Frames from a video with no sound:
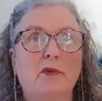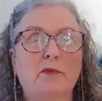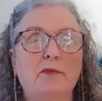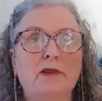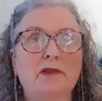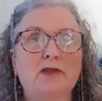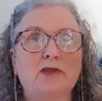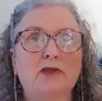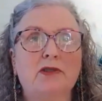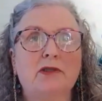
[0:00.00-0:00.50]

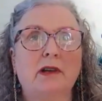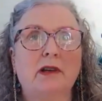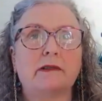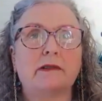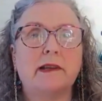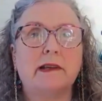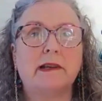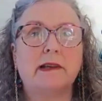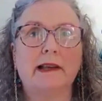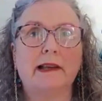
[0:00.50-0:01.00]
permission
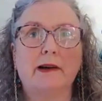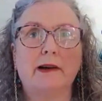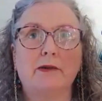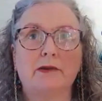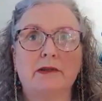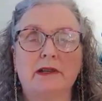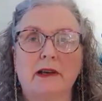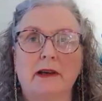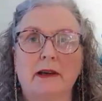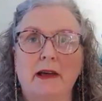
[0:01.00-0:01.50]
and they
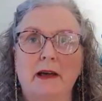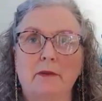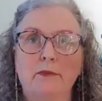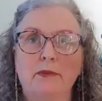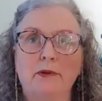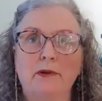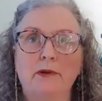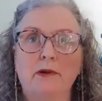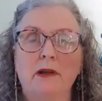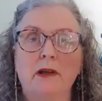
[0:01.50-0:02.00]
allow it to
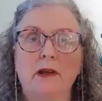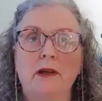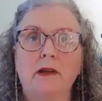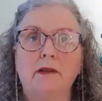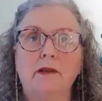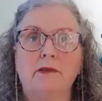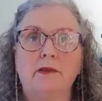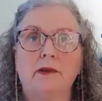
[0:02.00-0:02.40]
happen,